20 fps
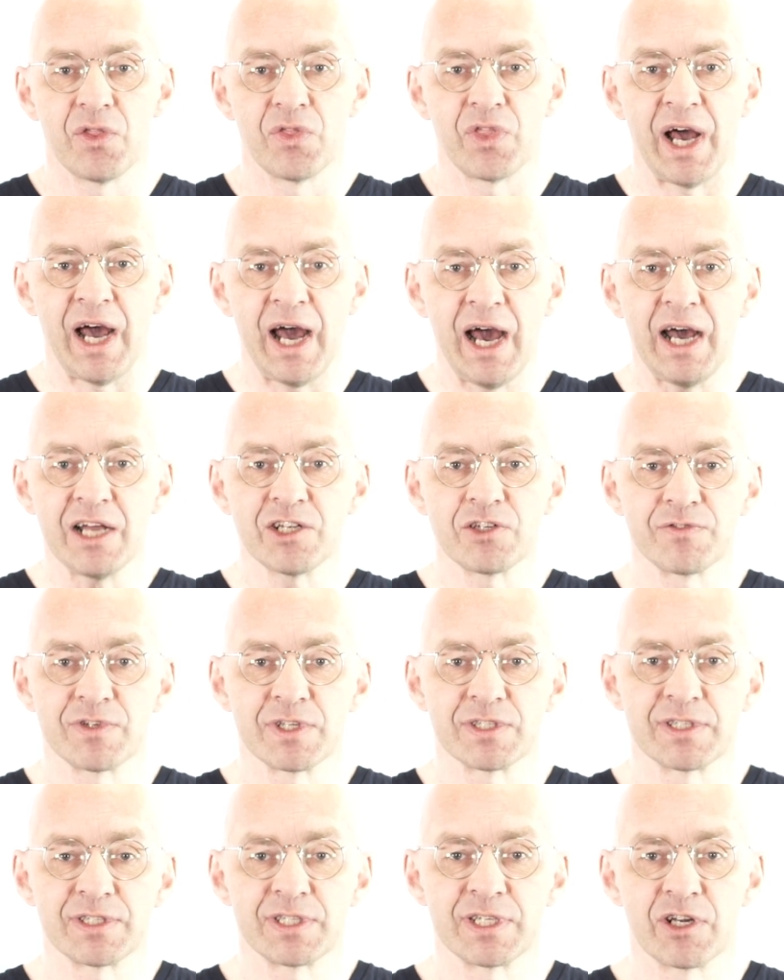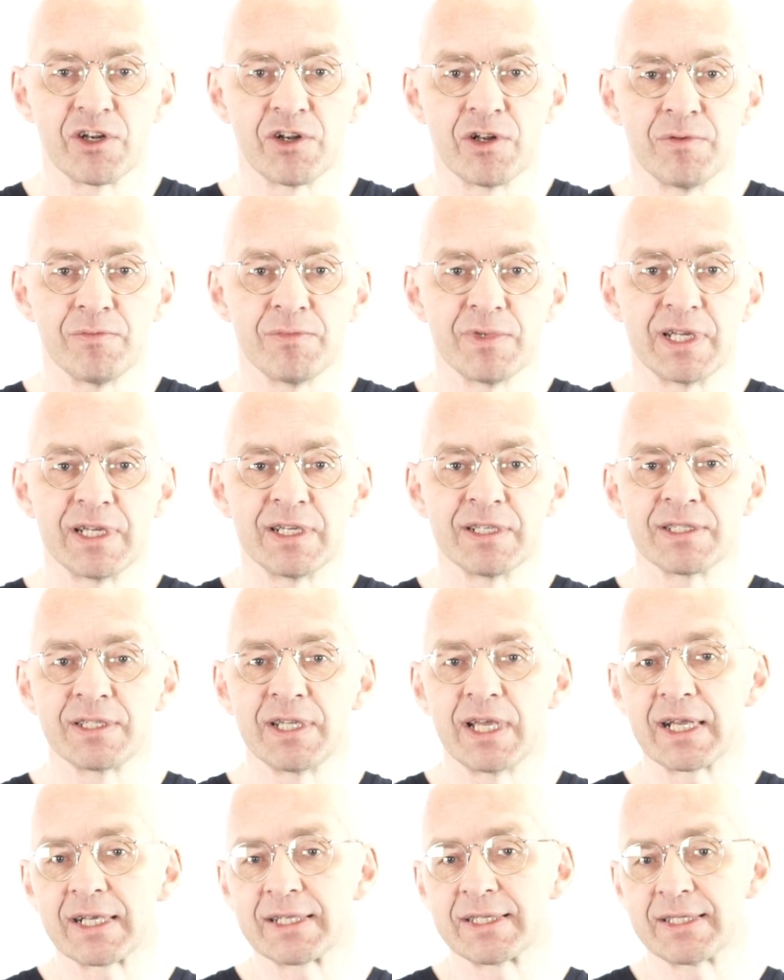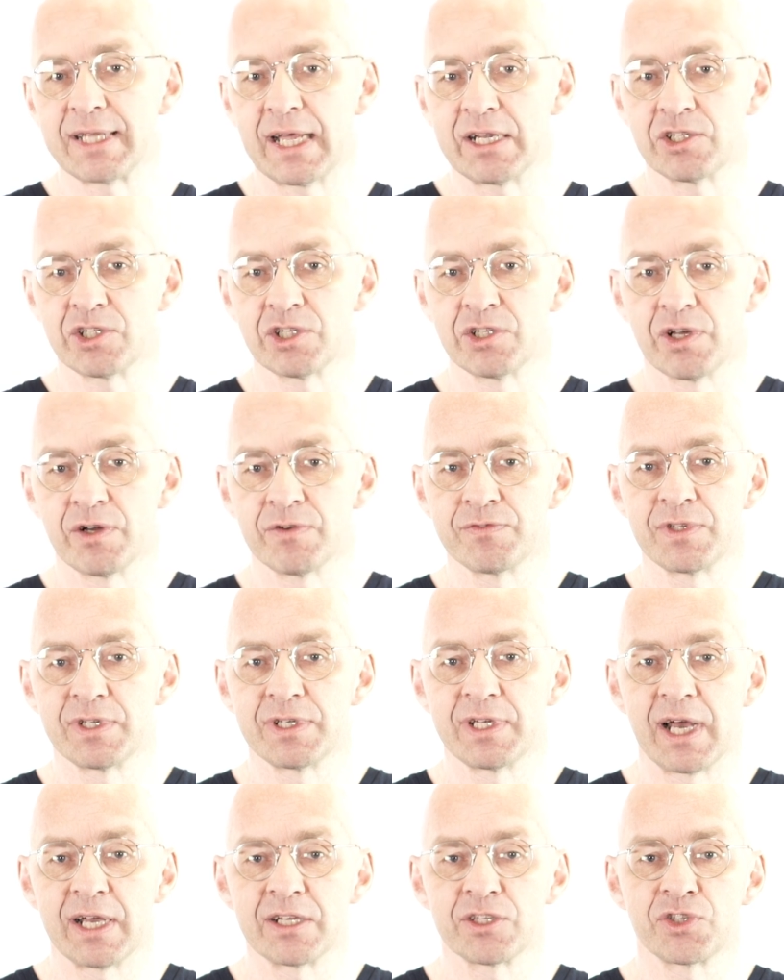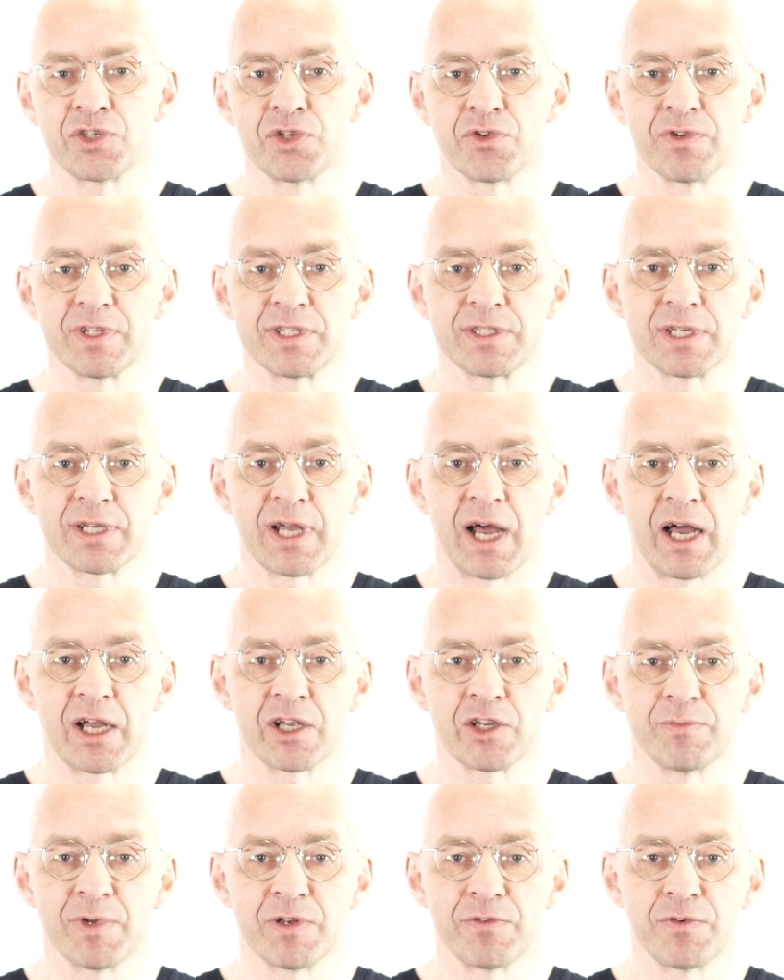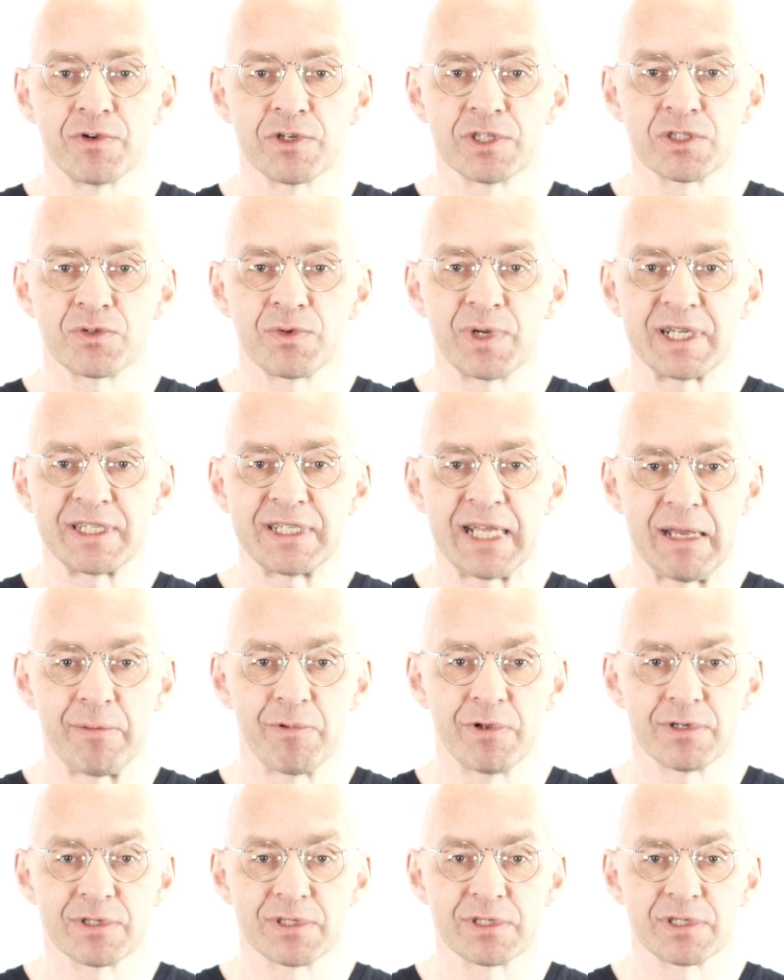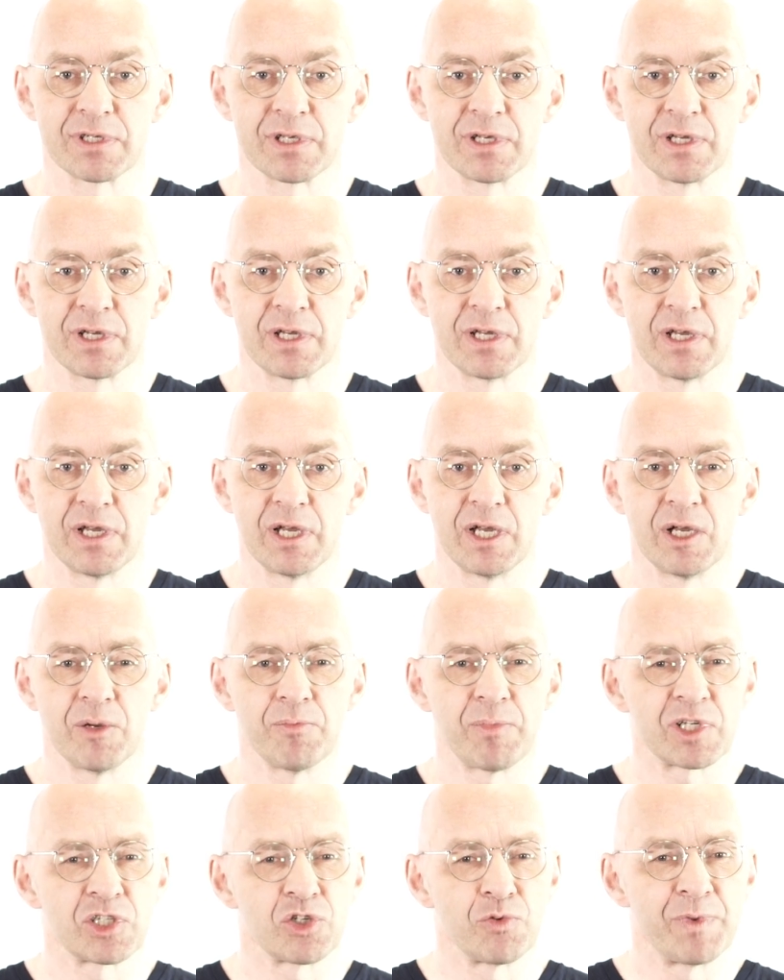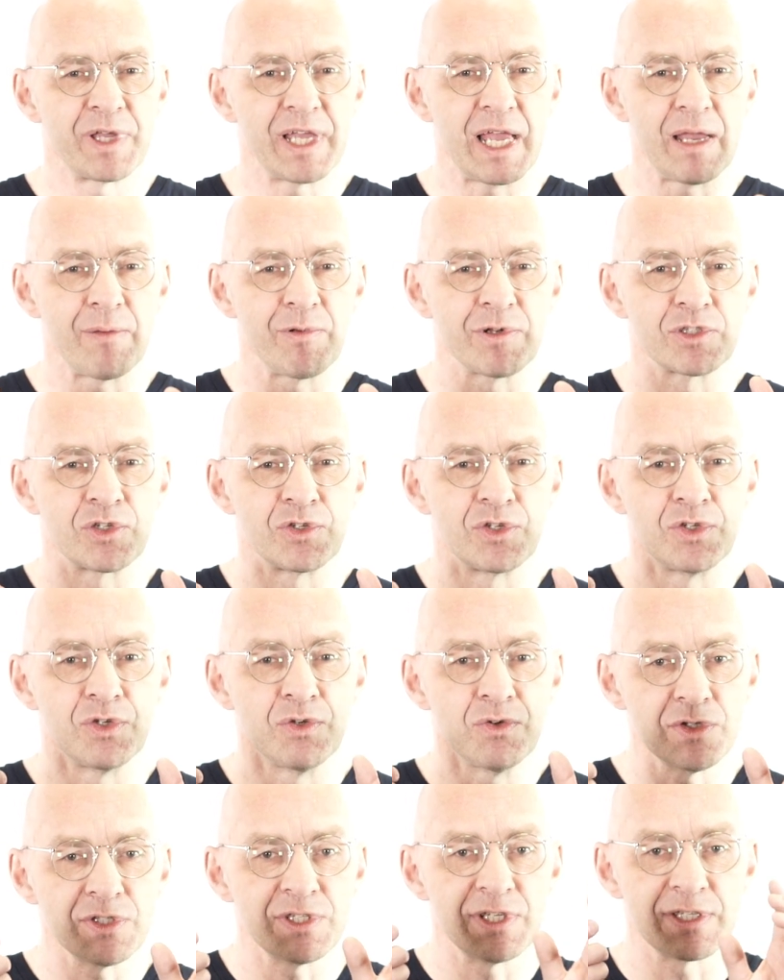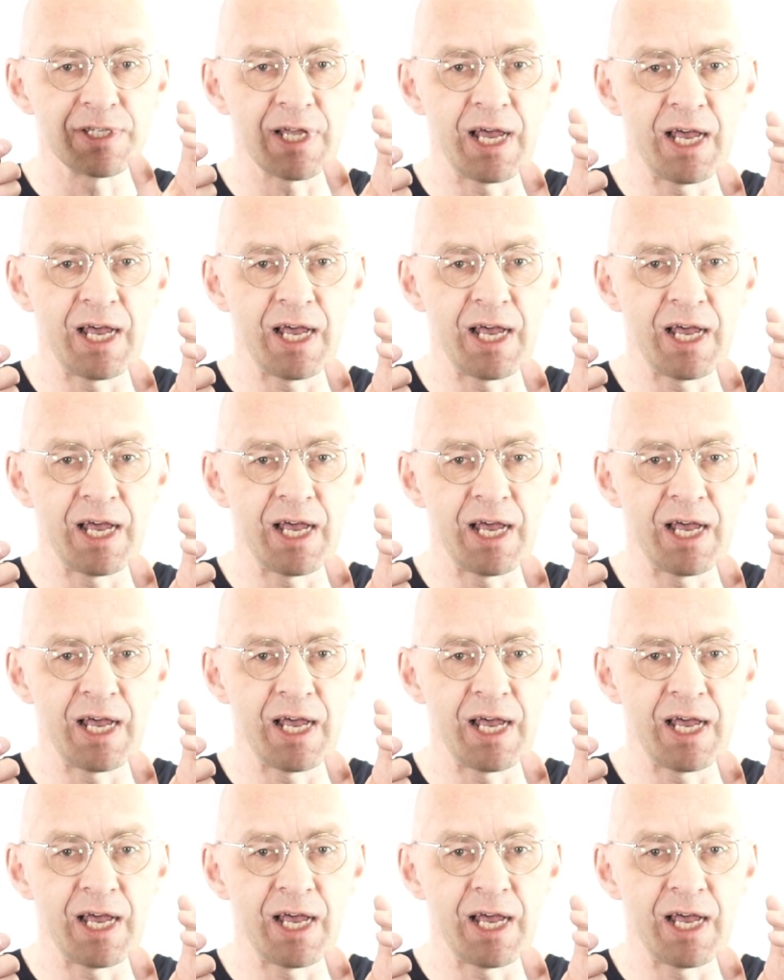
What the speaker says: The heart of this theorem is the extension of the nice heuristic argument for square tables. But to be able to use this